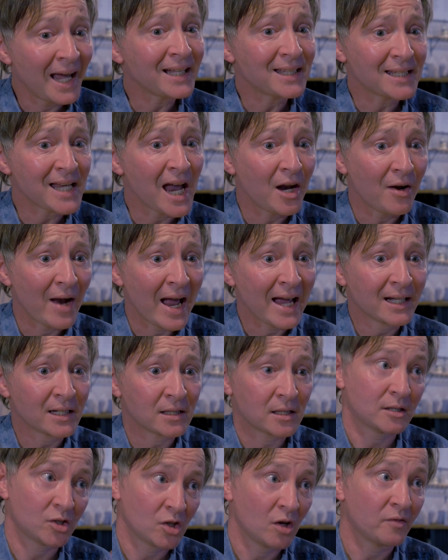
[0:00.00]
I'd
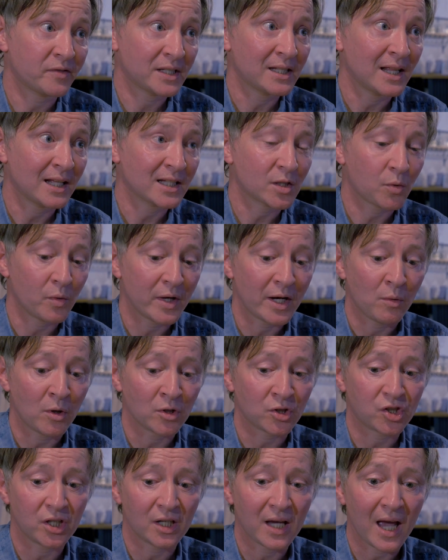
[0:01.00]
direct, because obviously that's where I
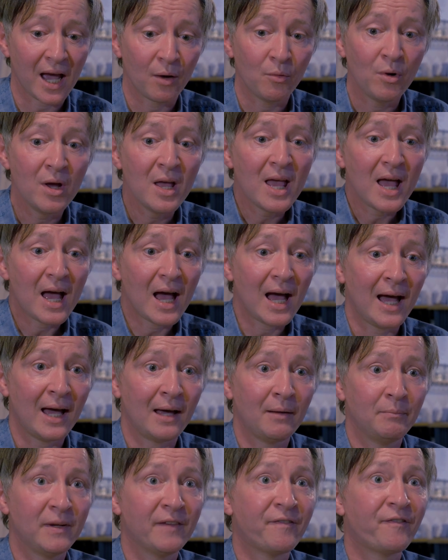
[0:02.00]
wanted to go.
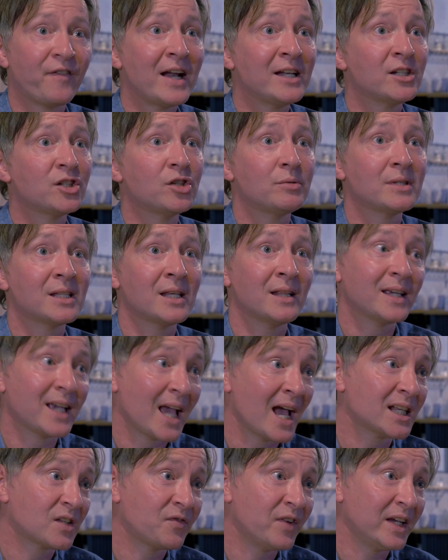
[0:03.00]
And my friend who was in the
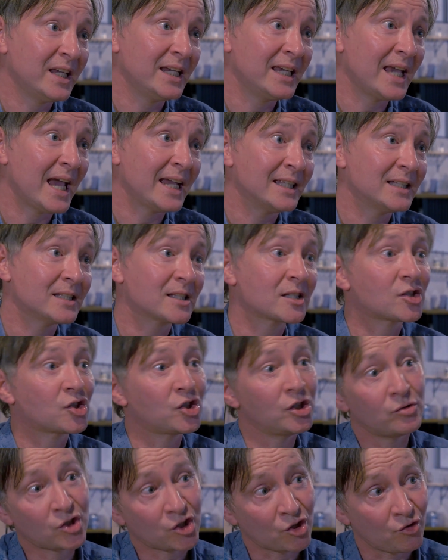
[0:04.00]
cast, Vicky Gates,
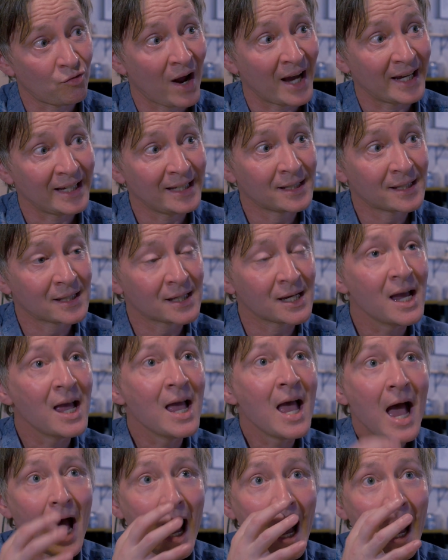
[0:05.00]
she used to write.
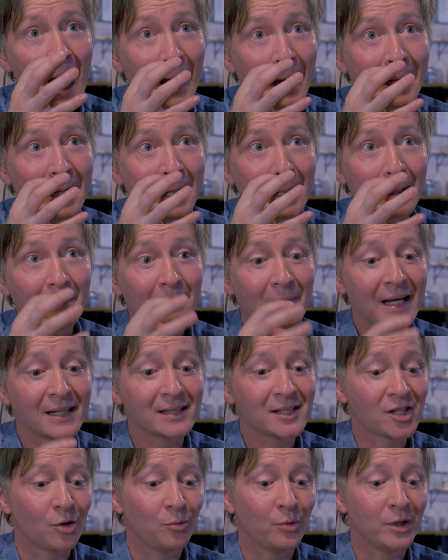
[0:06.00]
And, um, and
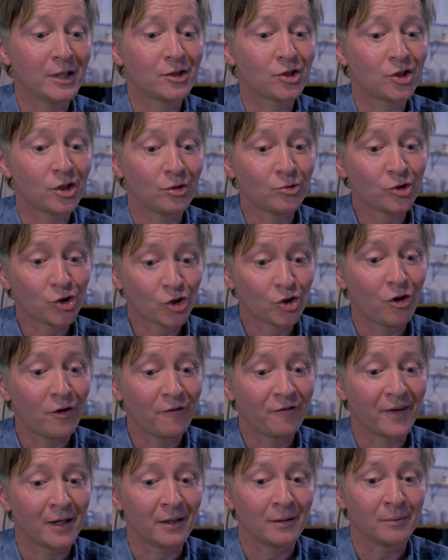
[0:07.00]
so we'd do short
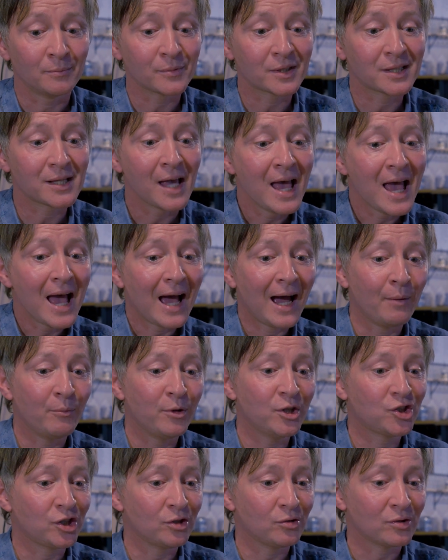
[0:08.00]
films and
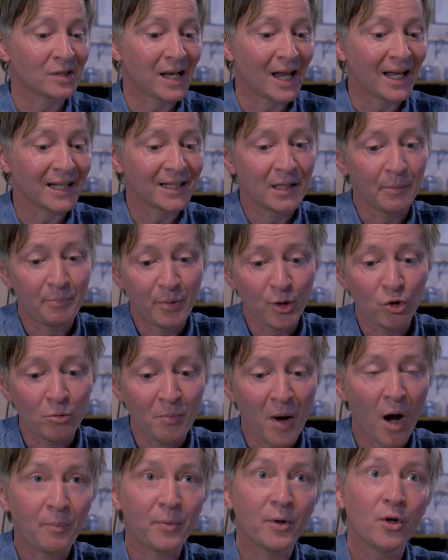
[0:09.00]
we'd use like the boom
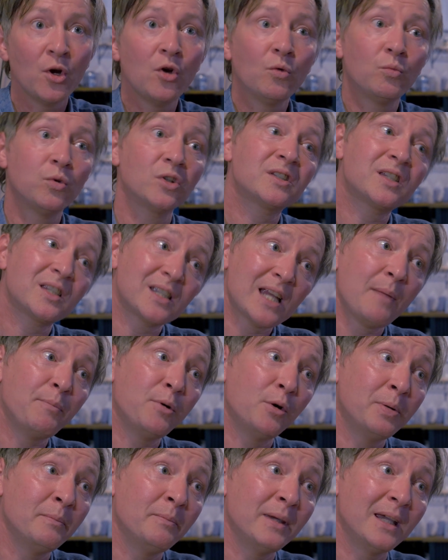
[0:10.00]
op would step
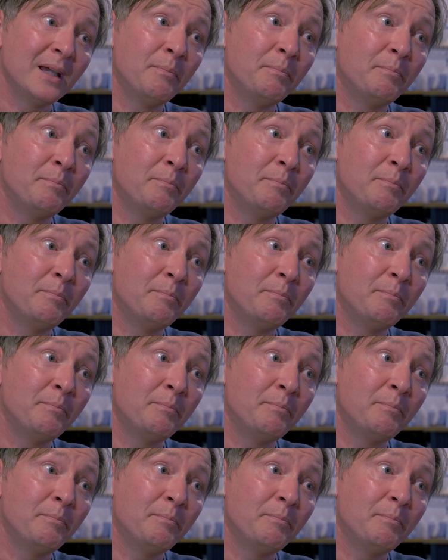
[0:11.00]
up and be a